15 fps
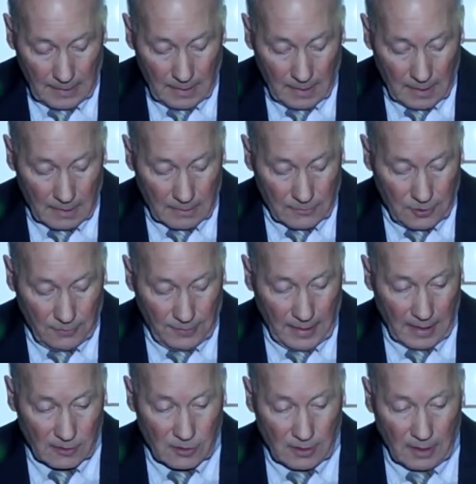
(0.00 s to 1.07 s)
In
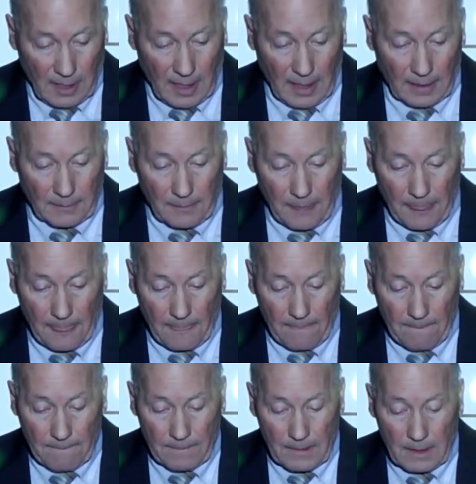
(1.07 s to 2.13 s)
2009,
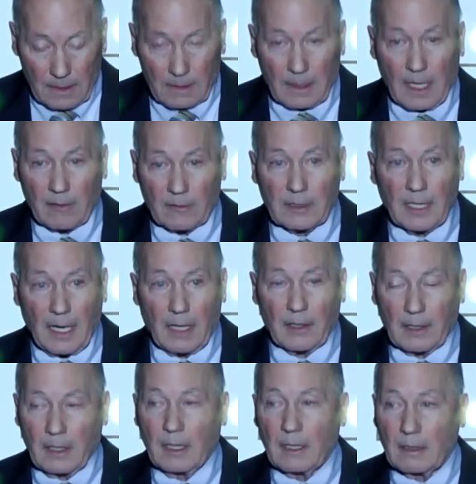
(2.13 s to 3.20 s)
I retired
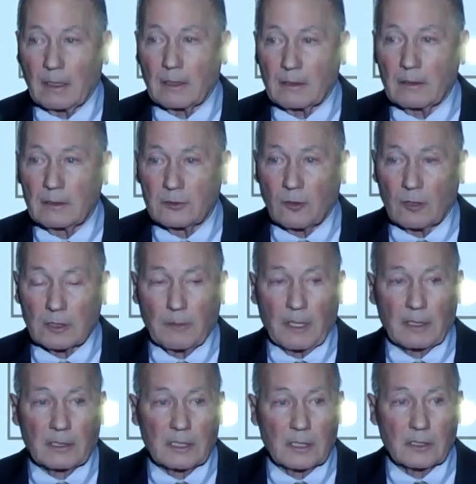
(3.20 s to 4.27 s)
again at Georgia. My
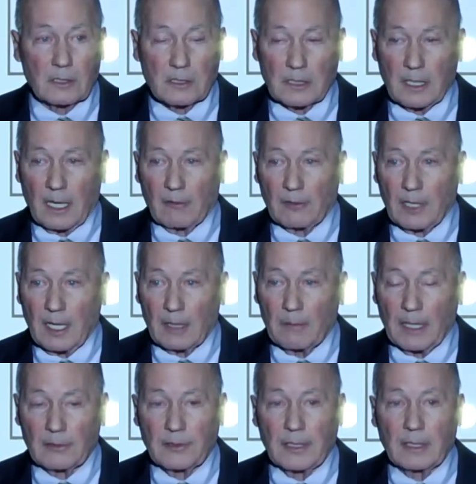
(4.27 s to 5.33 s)
assistant said I retired
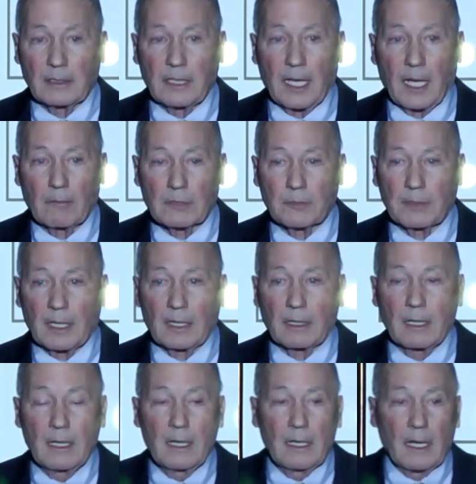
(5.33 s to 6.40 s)
about 10 times, but
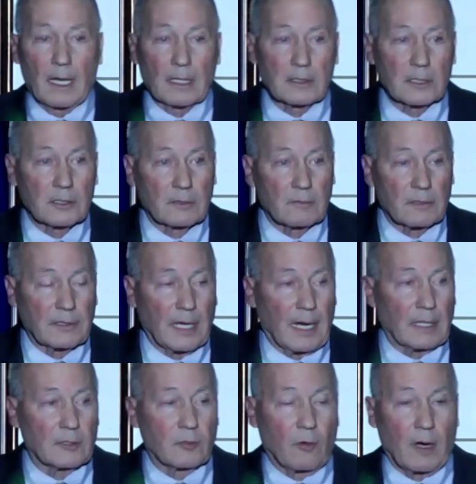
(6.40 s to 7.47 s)
I just
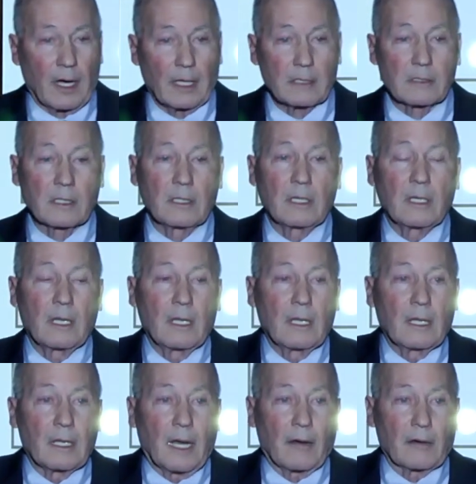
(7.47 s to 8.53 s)
retired twice. I